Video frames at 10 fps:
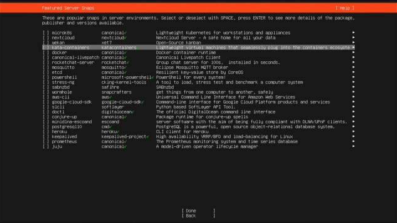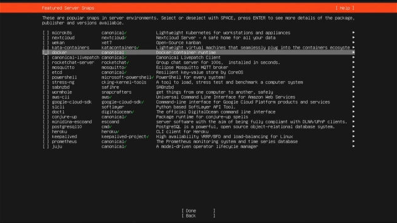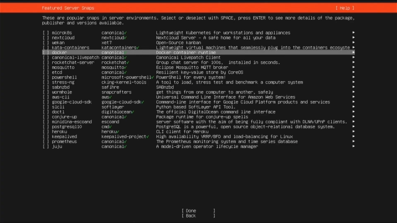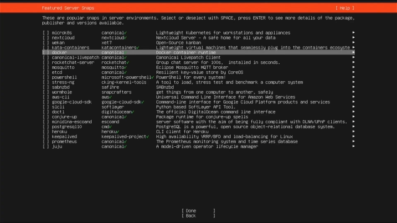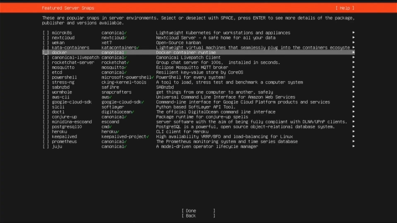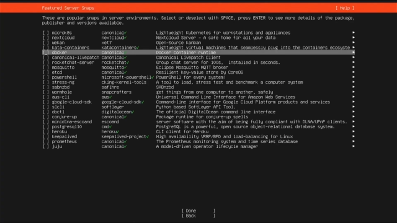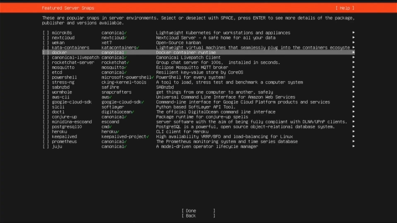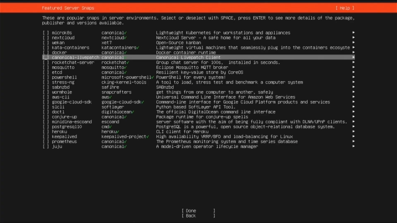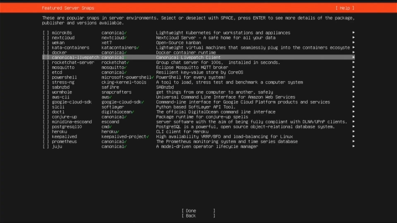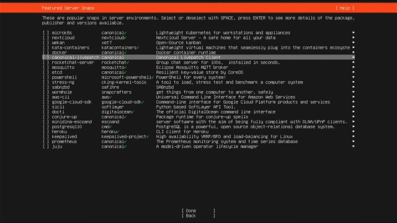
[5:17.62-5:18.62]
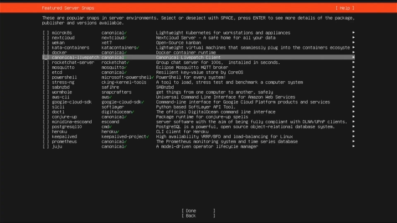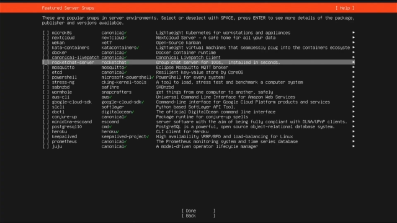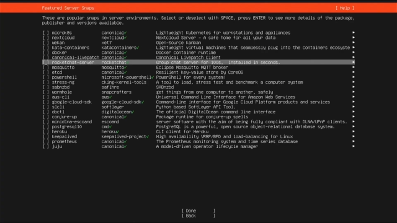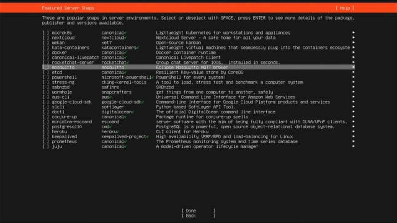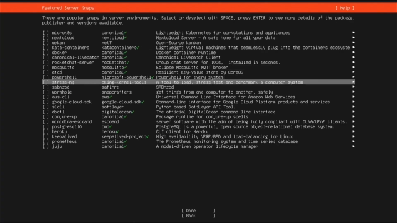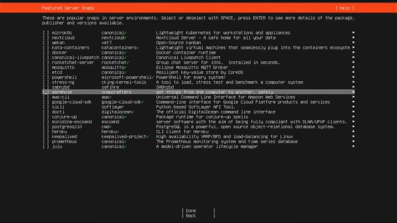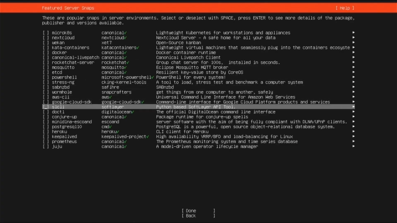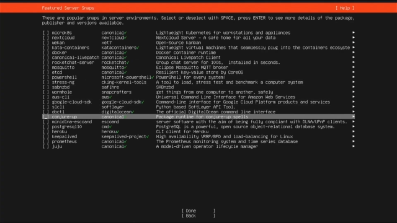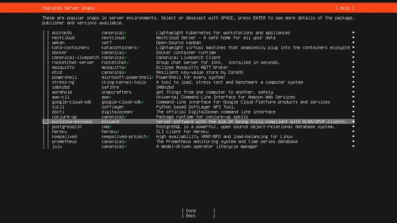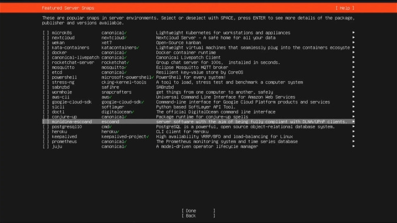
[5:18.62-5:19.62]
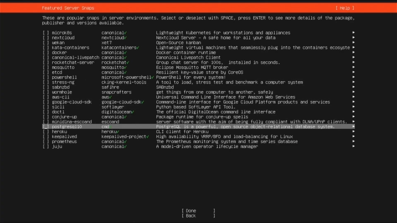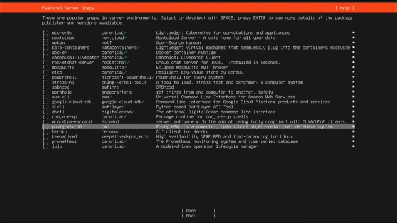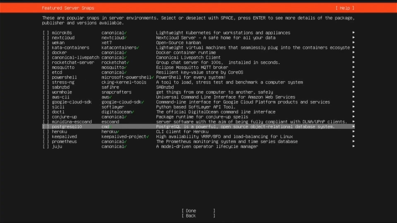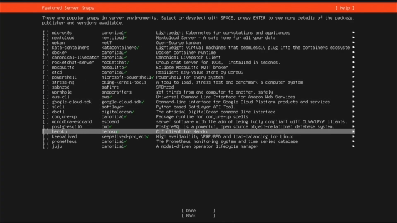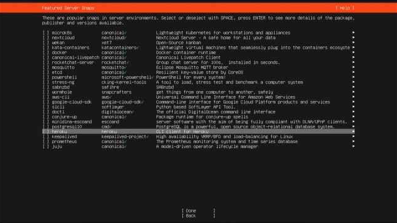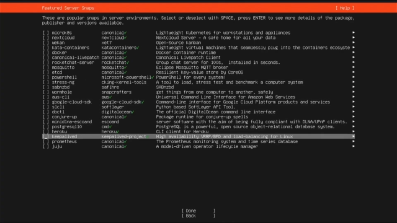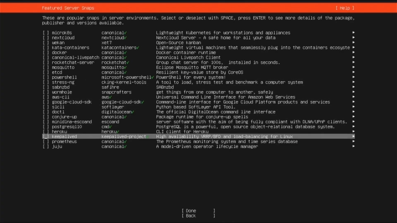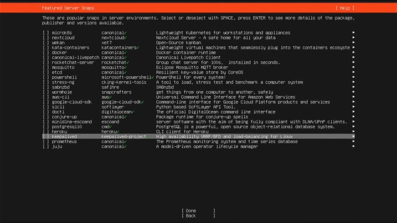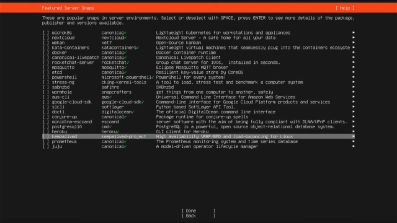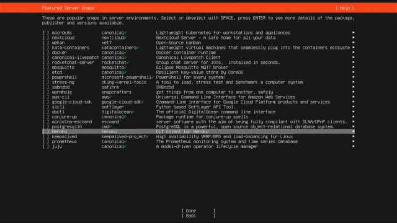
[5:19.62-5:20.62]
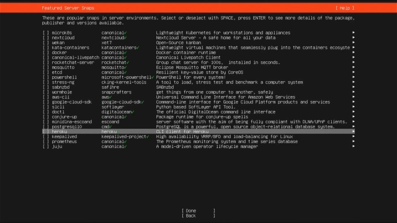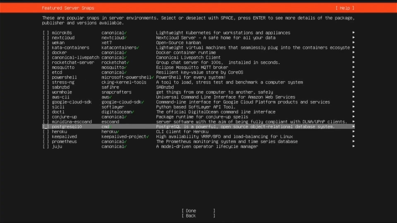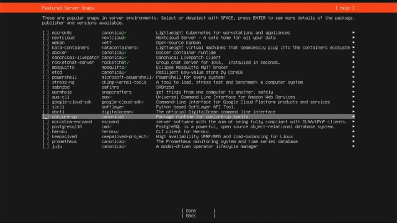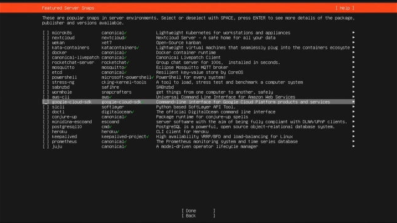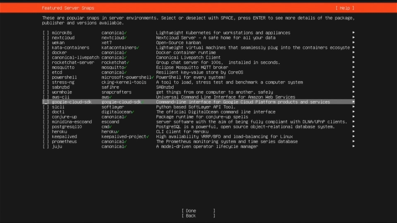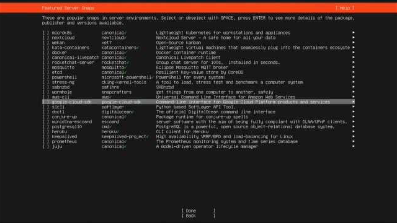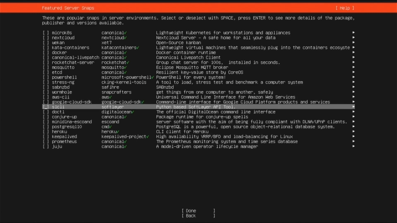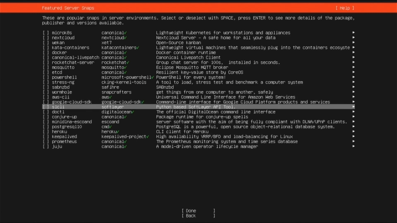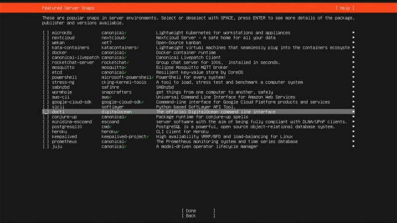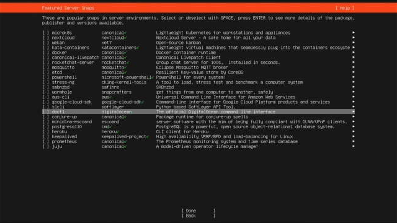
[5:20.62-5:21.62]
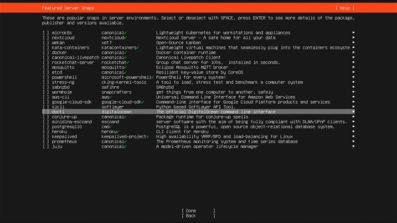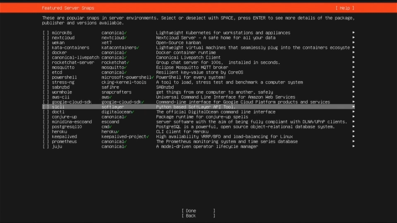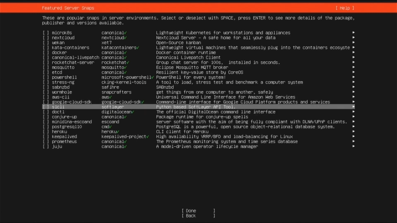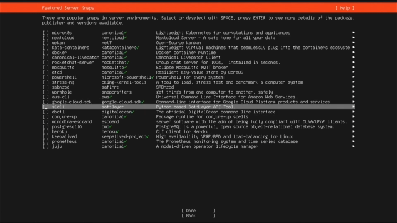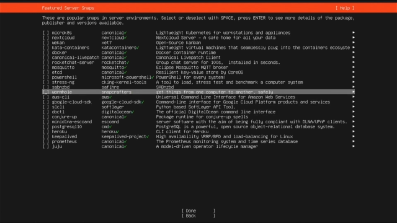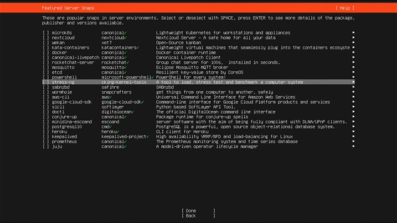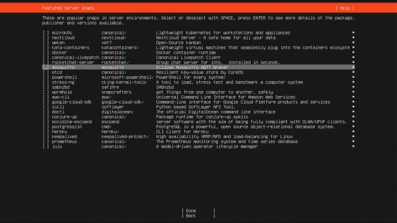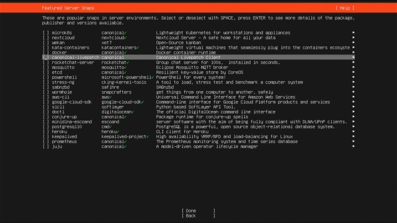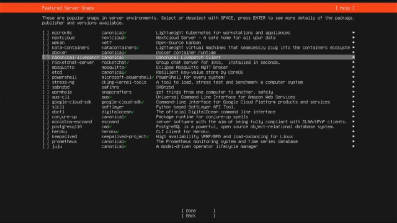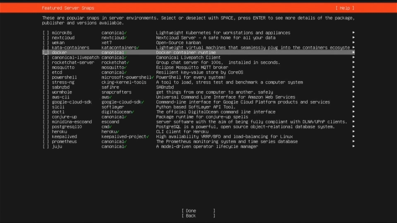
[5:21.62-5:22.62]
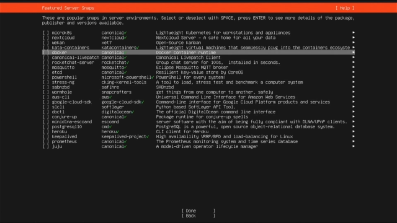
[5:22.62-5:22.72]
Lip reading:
(no speaker visible)